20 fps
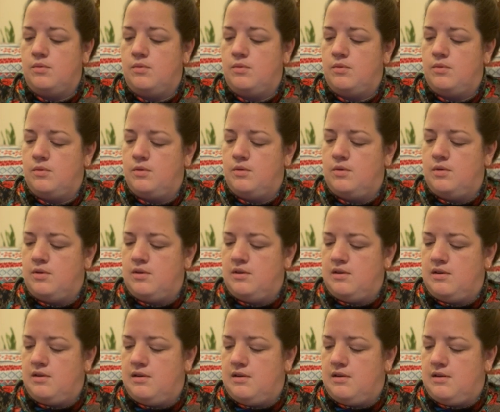
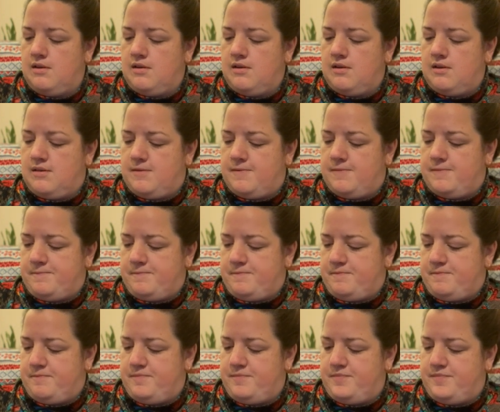
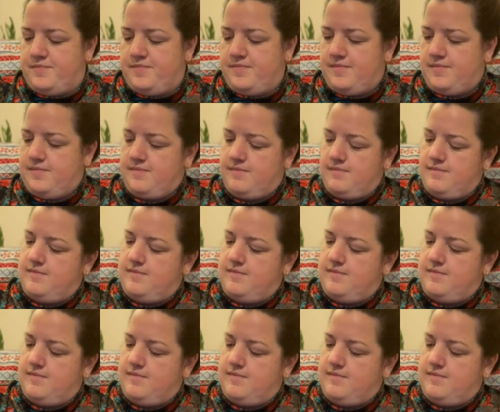Nobody speaks.